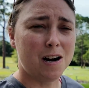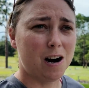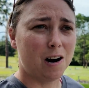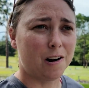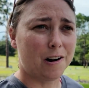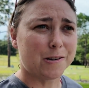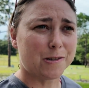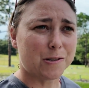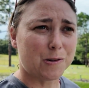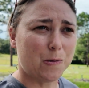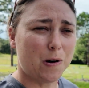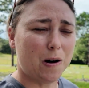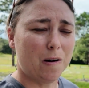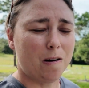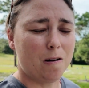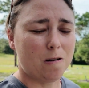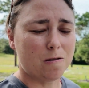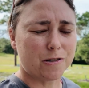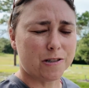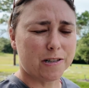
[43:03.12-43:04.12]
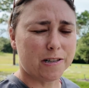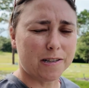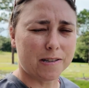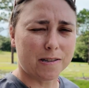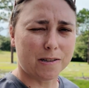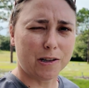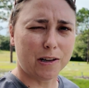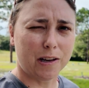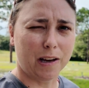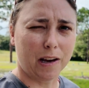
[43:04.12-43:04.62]
Alright, so while Audrey
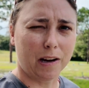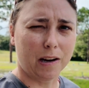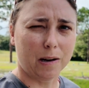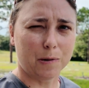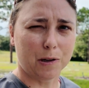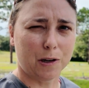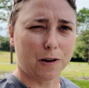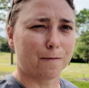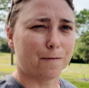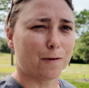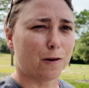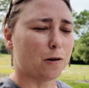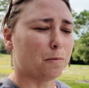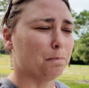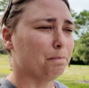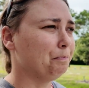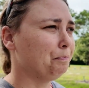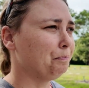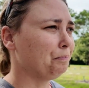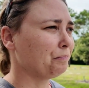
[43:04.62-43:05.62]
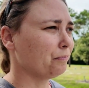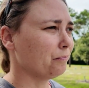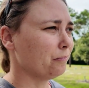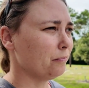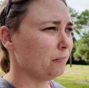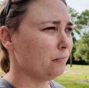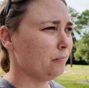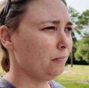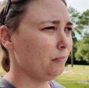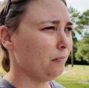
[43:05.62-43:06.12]
is looking it up to confirm
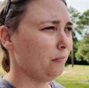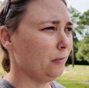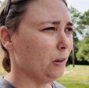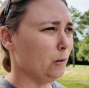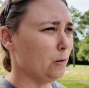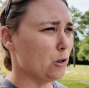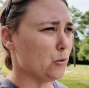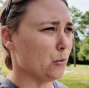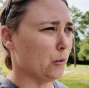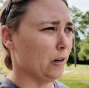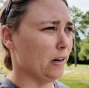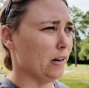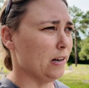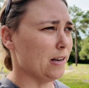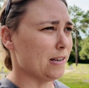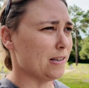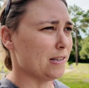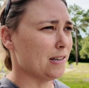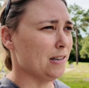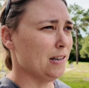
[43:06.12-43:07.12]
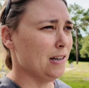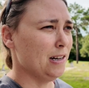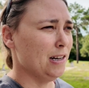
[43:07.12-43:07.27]
which one it is.